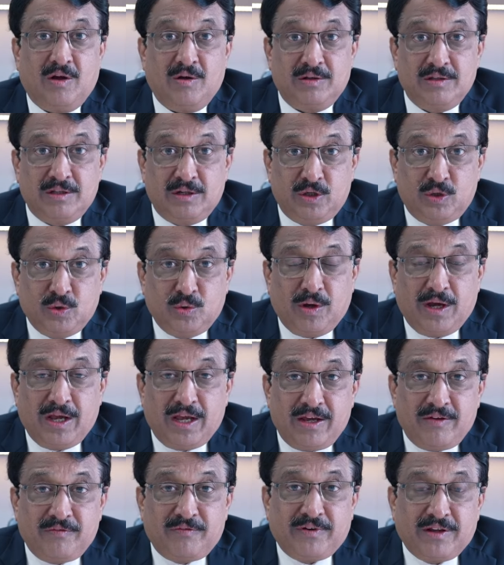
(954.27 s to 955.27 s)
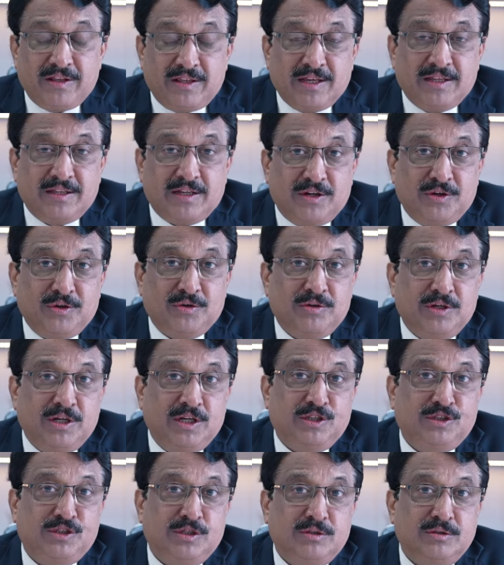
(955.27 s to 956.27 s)
Do everything that you
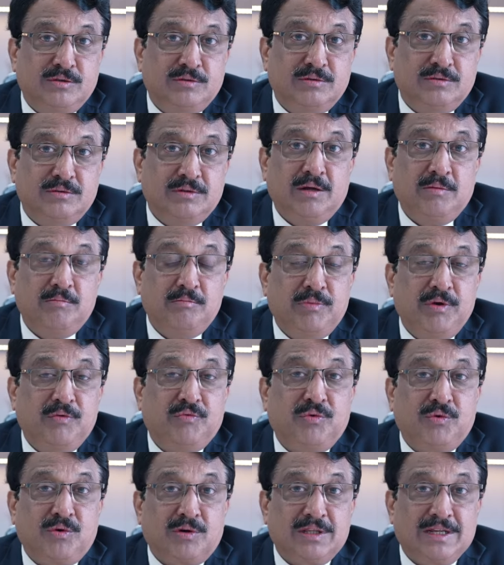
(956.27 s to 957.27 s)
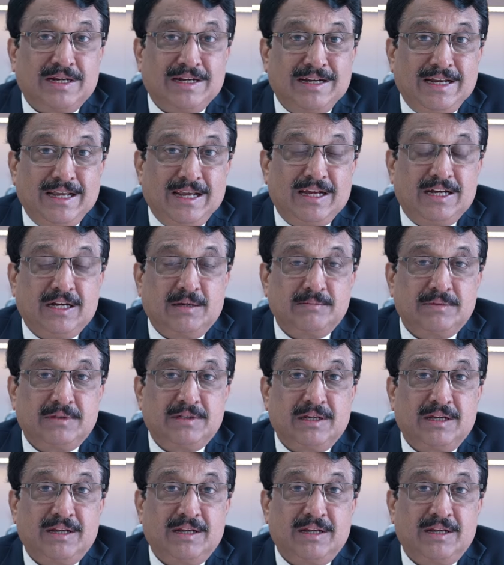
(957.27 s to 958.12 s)
need to do before that day comes.